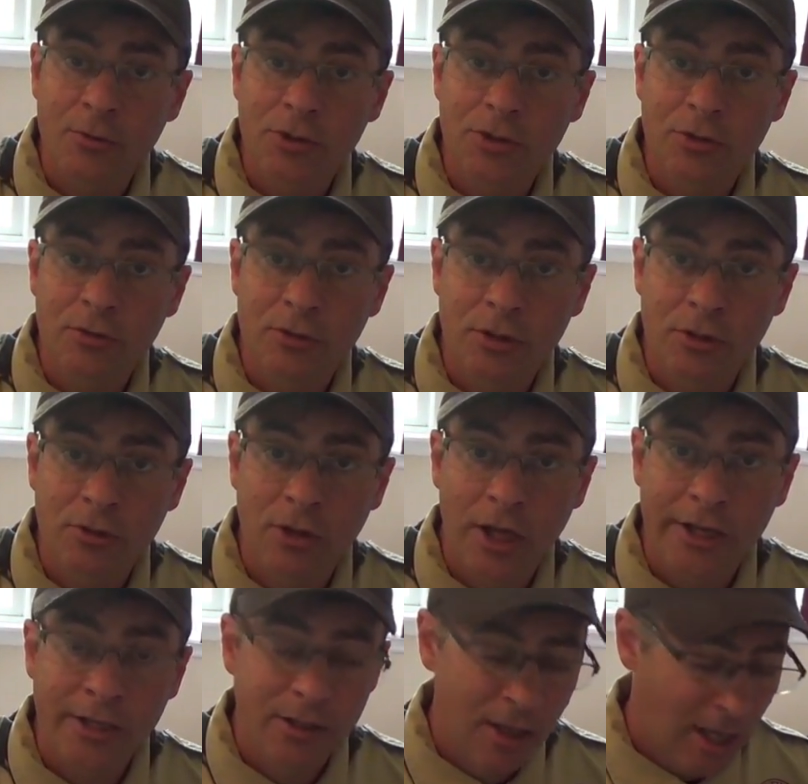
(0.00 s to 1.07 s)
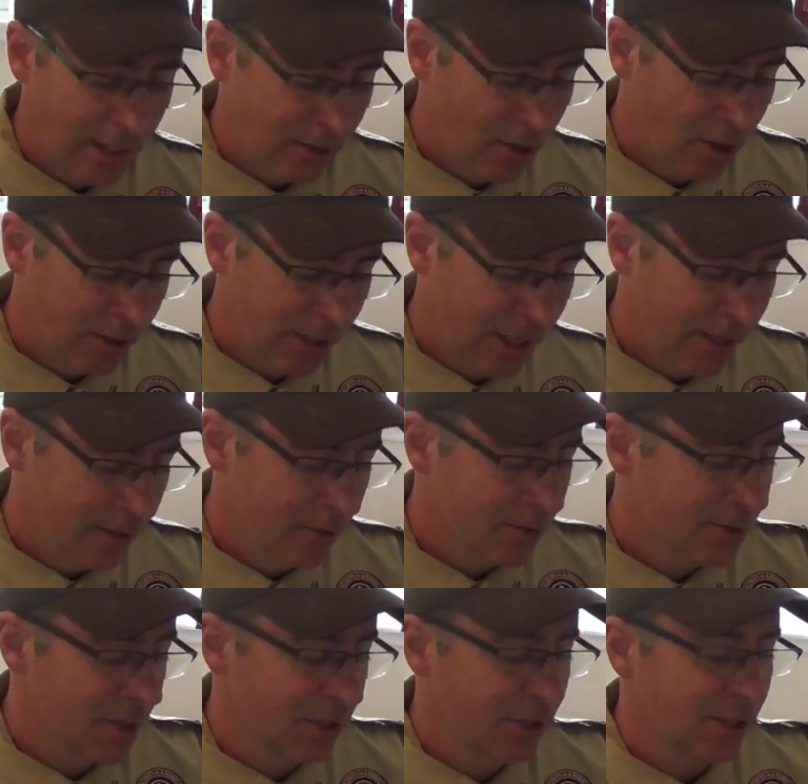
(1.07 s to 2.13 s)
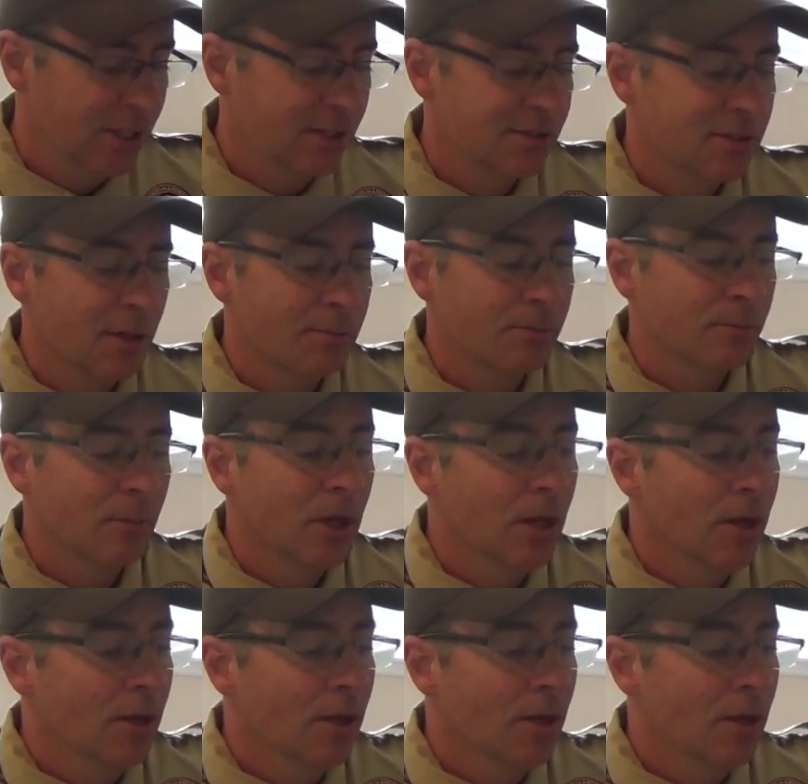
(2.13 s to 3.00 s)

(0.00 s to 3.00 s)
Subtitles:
which are little light nylon gaiters, and you need some